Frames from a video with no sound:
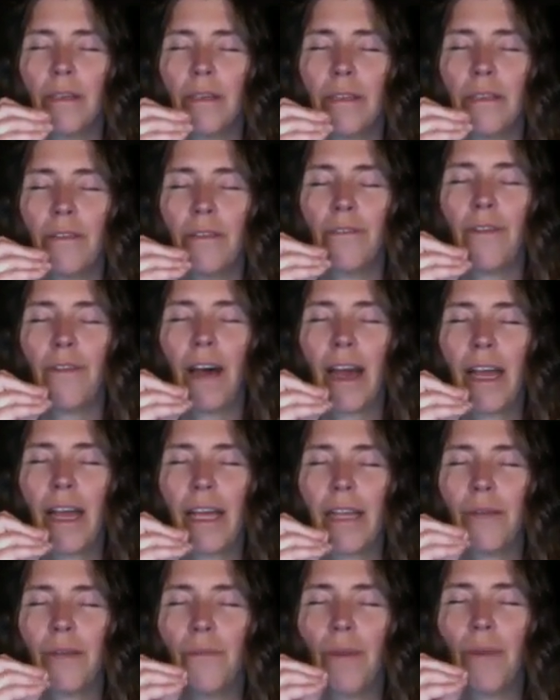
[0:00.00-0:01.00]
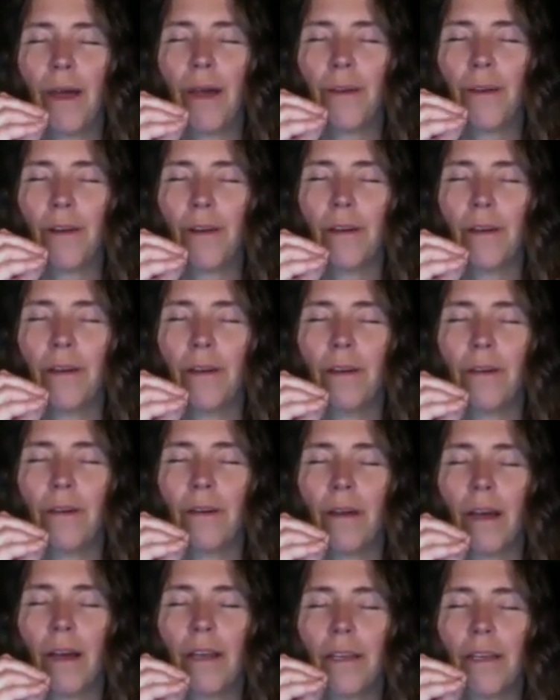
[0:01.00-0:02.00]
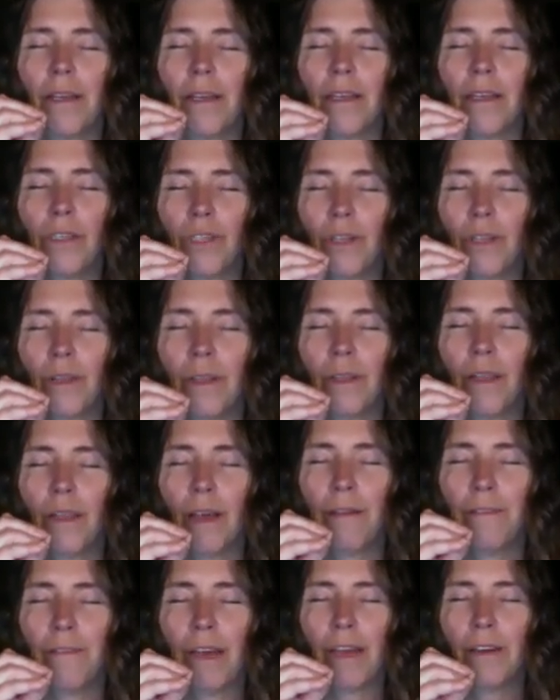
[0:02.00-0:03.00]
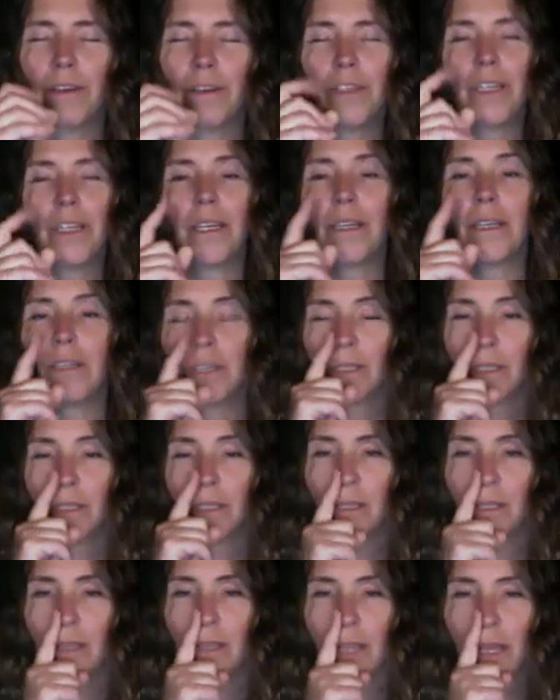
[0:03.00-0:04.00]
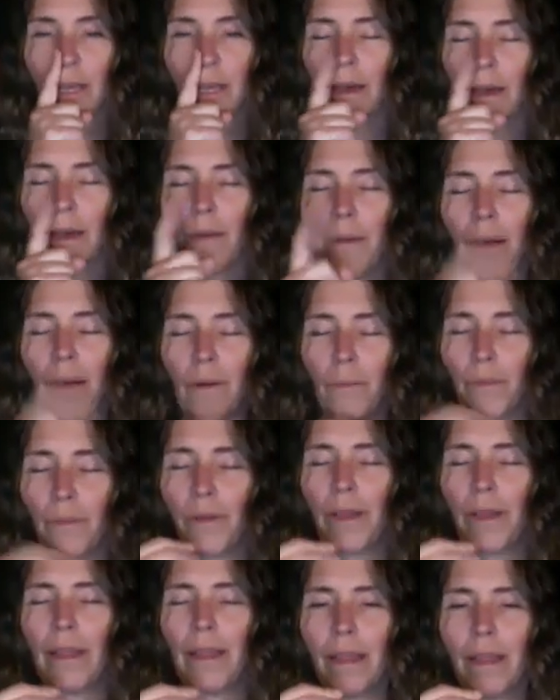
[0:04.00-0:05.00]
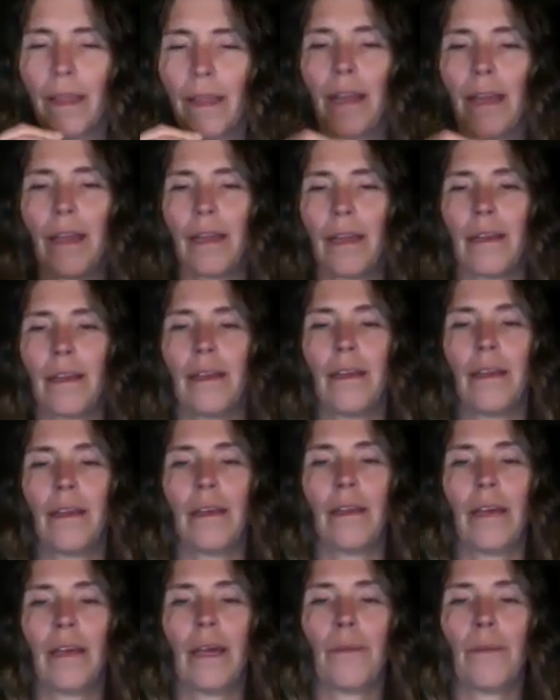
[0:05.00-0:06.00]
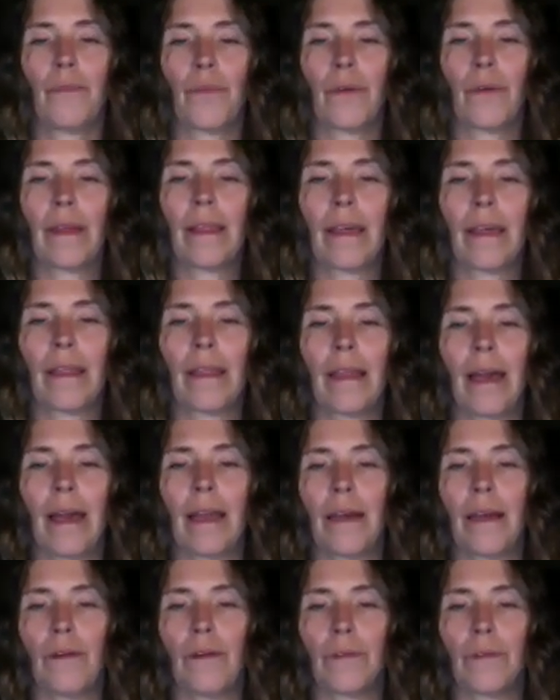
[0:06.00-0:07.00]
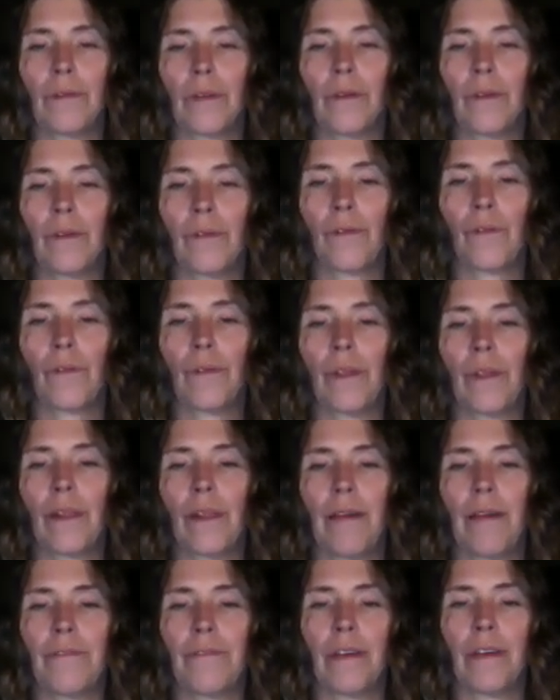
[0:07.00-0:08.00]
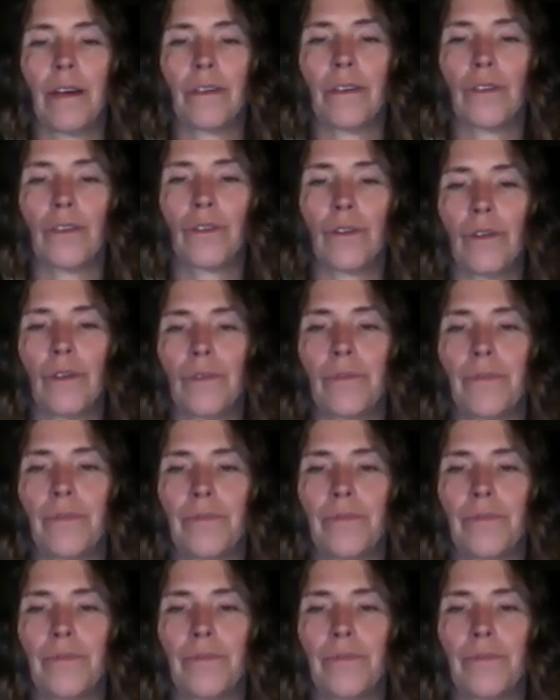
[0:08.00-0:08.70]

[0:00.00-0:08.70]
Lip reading: divine mother, unconditional love energy. Just think about breathing that in and breathing that out through the left nostril.